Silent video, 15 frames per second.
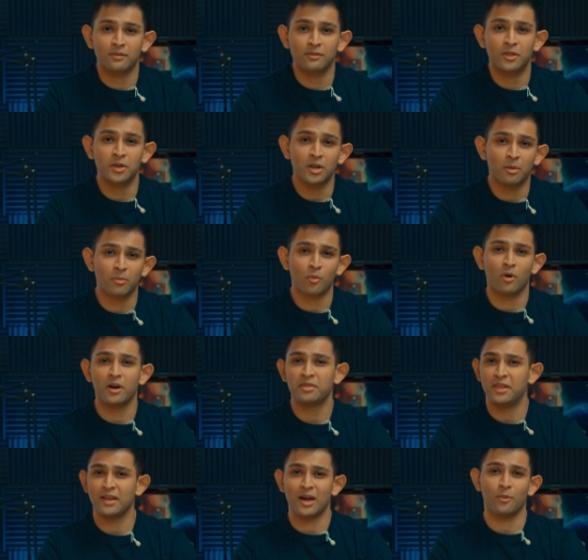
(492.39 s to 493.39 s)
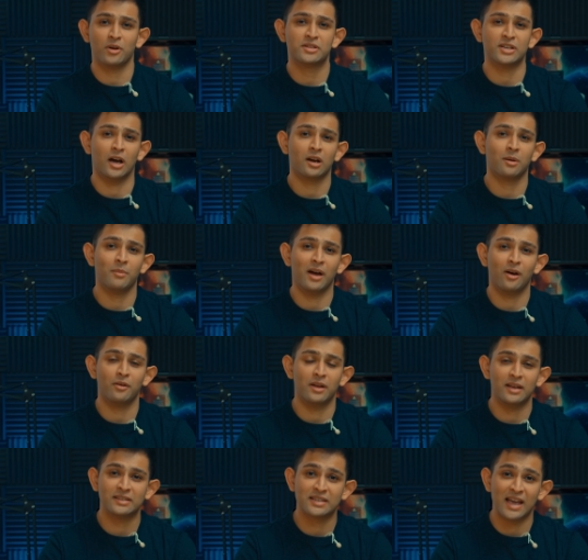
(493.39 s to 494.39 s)
The number one thing I want to talk
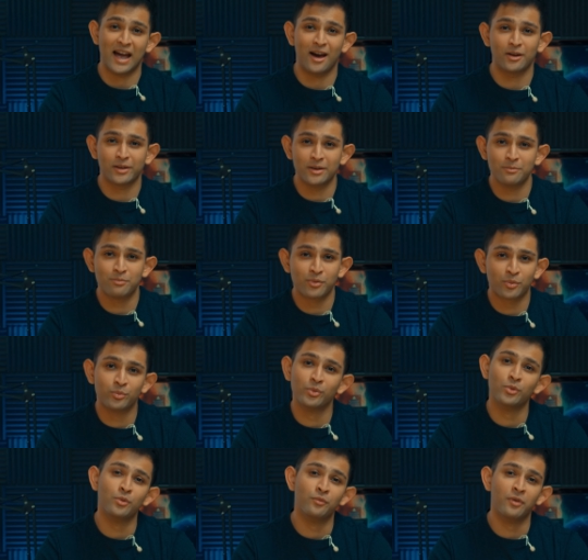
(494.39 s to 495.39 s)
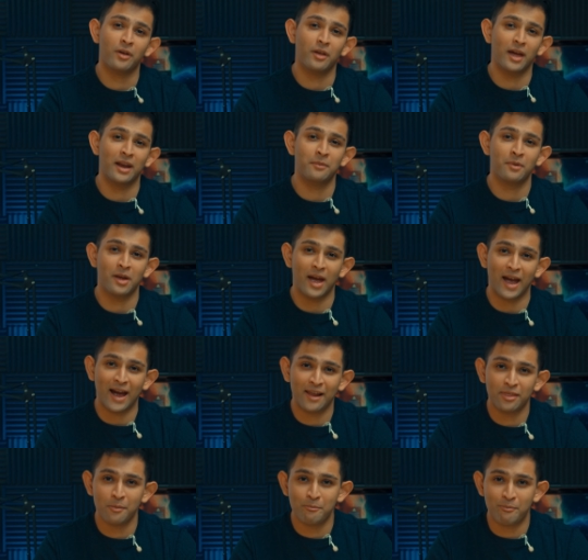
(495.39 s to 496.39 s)
about is how to improve and
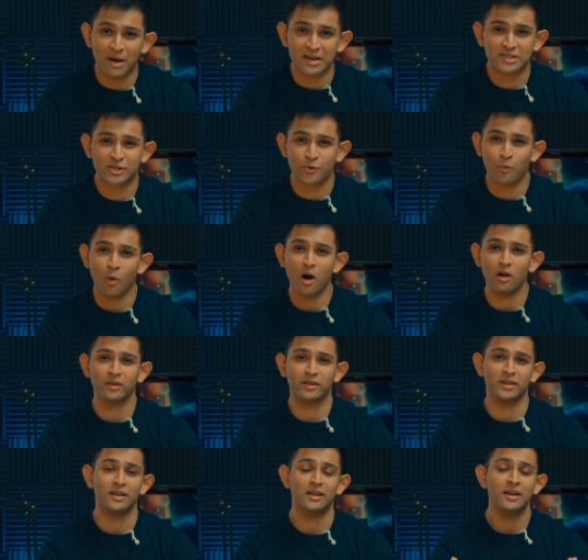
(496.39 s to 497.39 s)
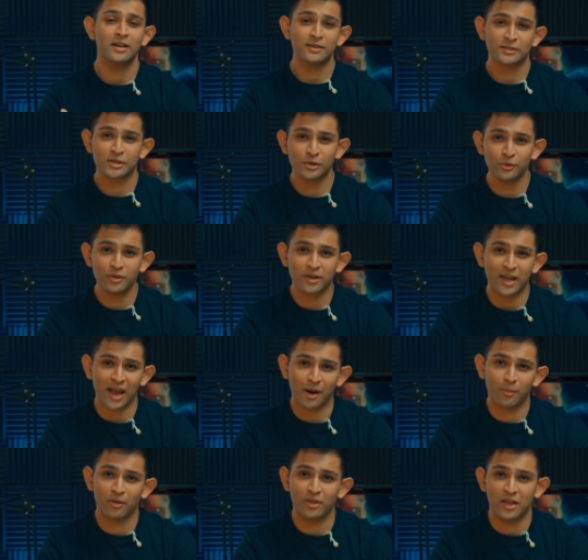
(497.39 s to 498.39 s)
add the best quality to the
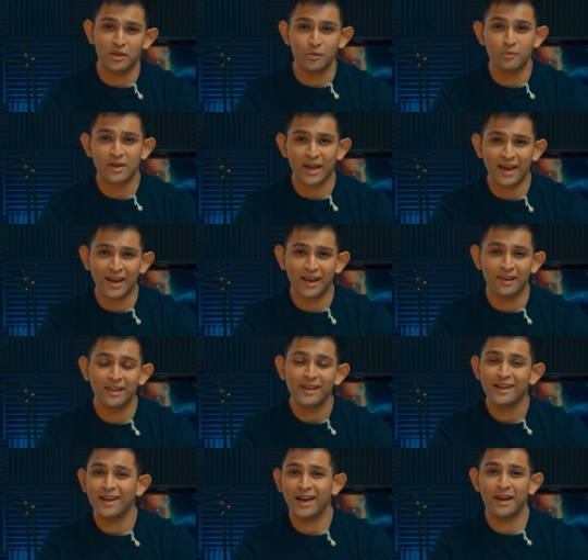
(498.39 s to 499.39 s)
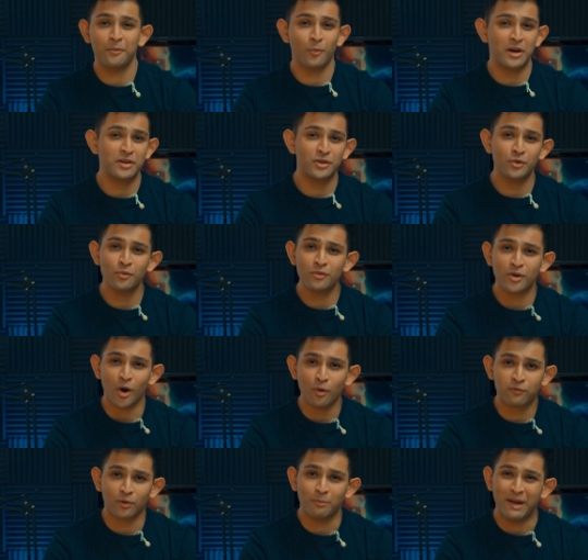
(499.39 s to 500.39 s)
camera that you can. And when you
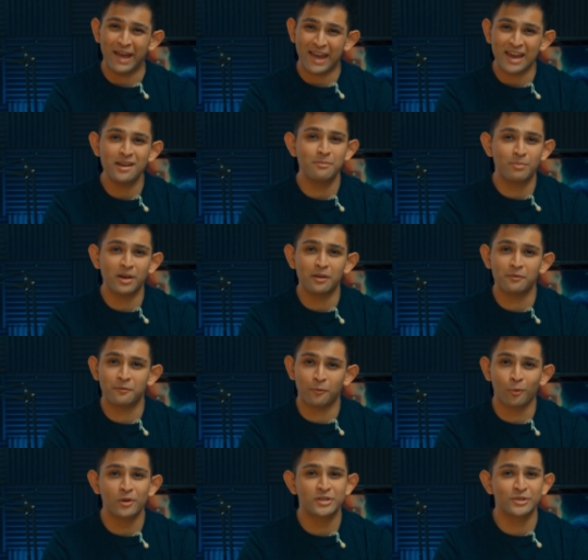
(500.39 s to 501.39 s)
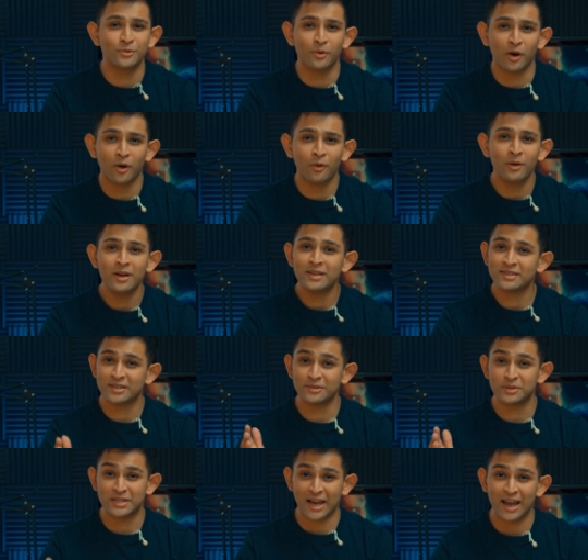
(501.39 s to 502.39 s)
go from 8-bit 420
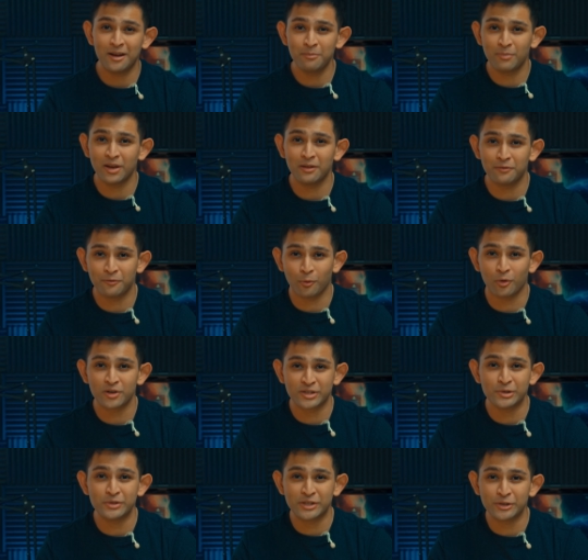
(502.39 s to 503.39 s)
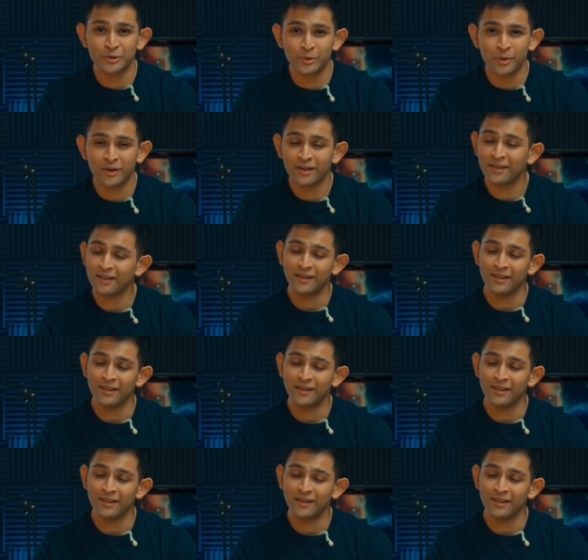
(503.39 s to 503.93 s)
to 10-bit 422,